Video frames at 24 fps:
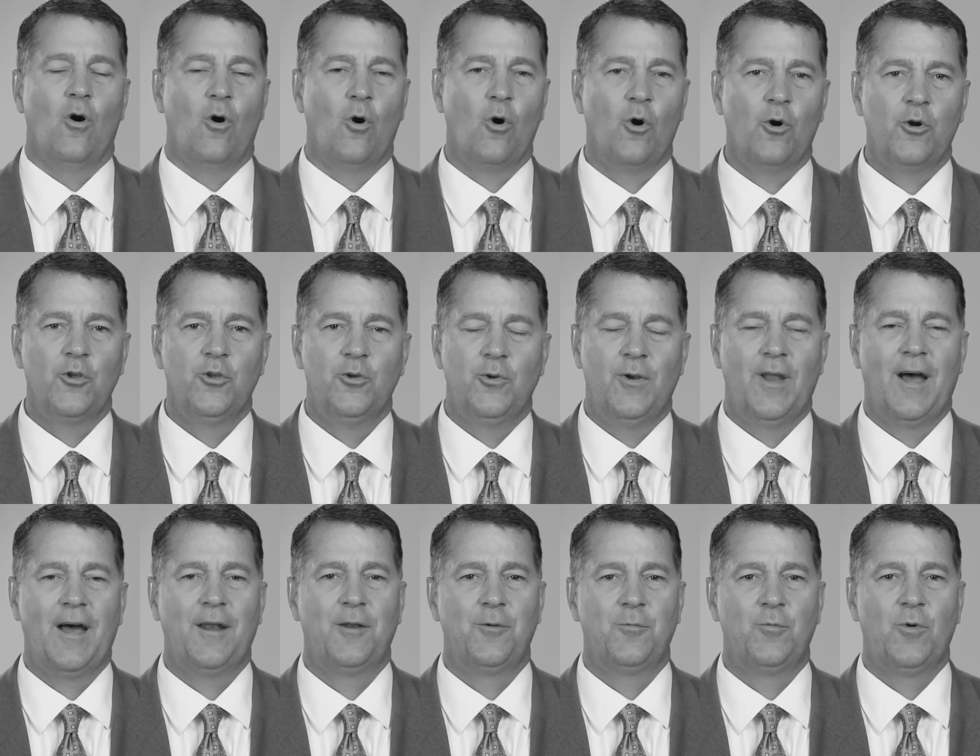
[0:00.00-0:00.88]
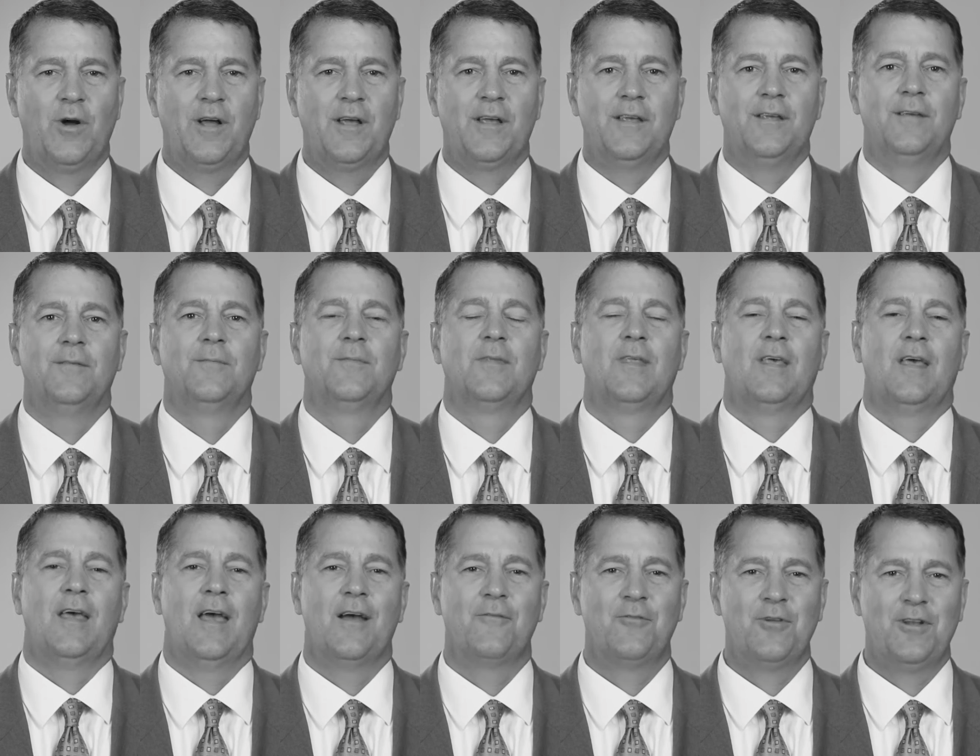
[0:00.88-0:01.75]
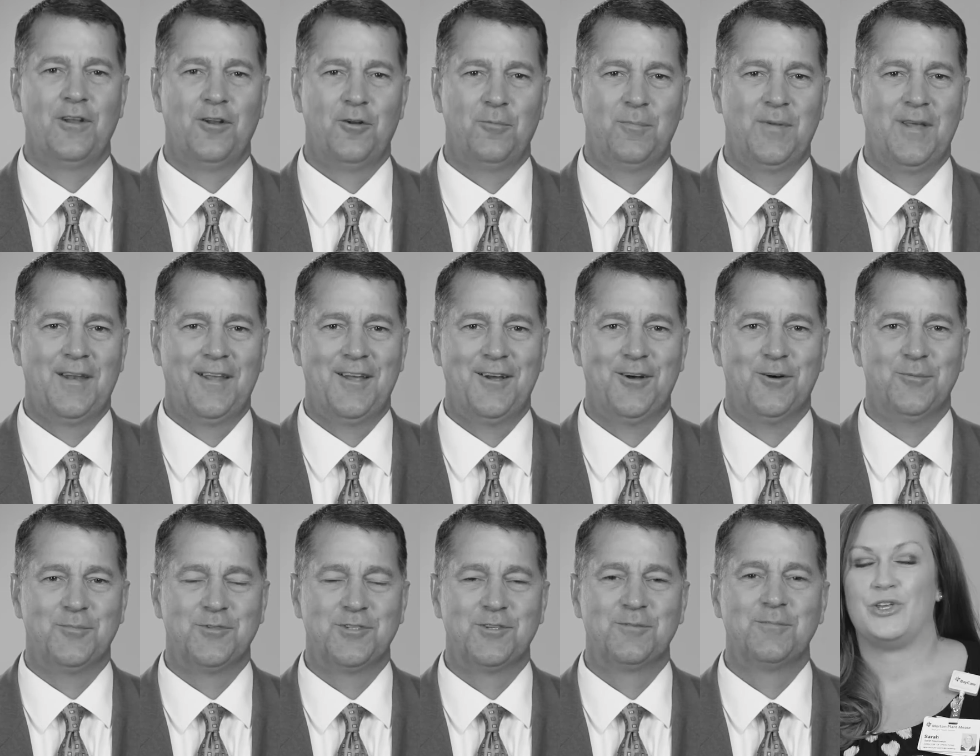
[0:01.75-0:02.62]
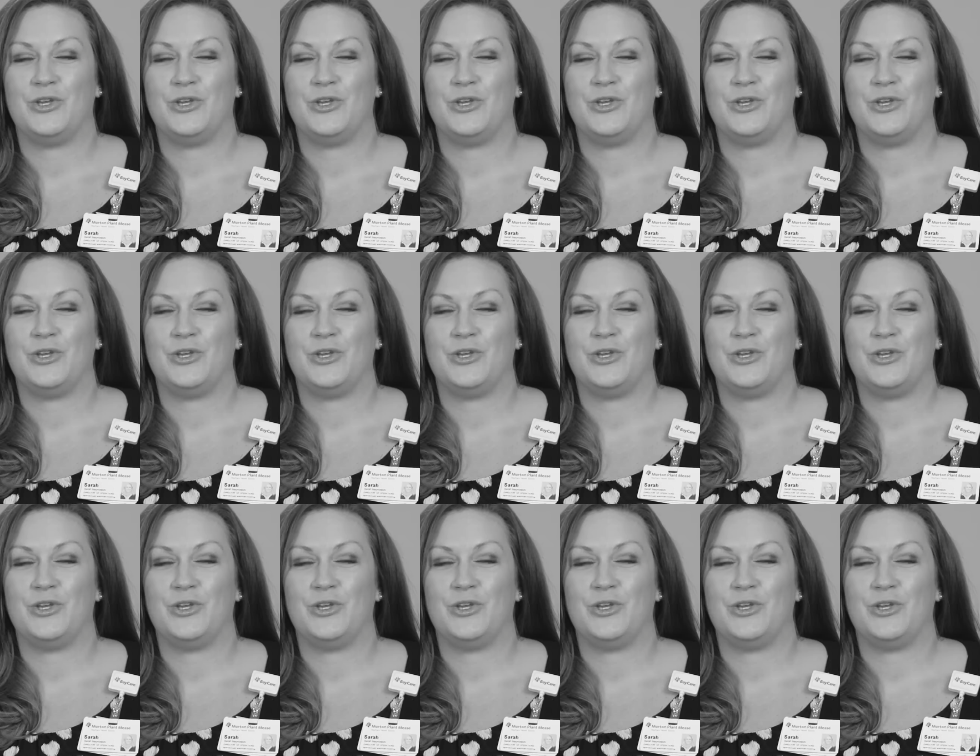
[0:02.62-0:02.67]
or United Way. Every little bit helps.